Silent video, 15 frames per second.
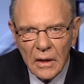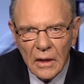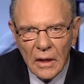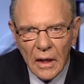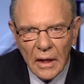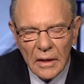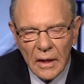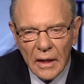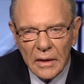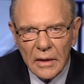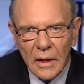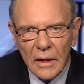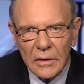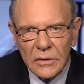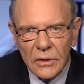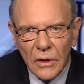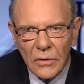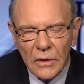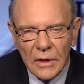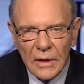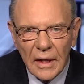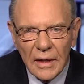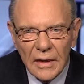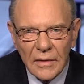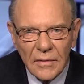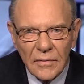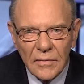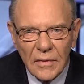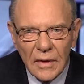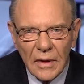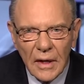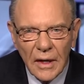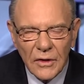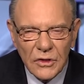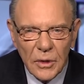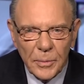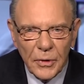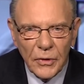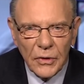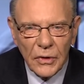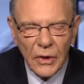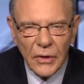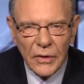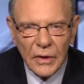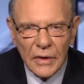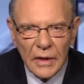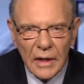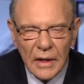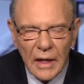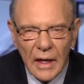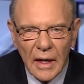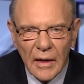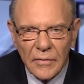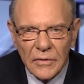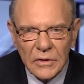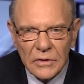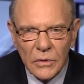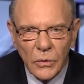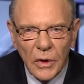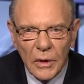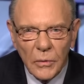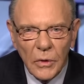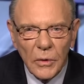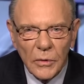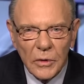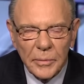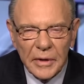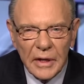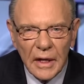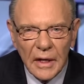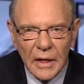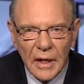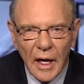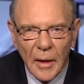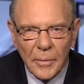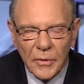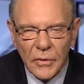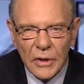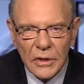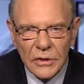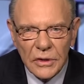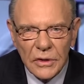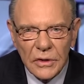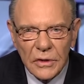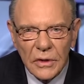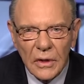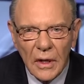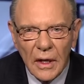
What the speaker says: And certainly the air superiority they have is the way we would begin an operation,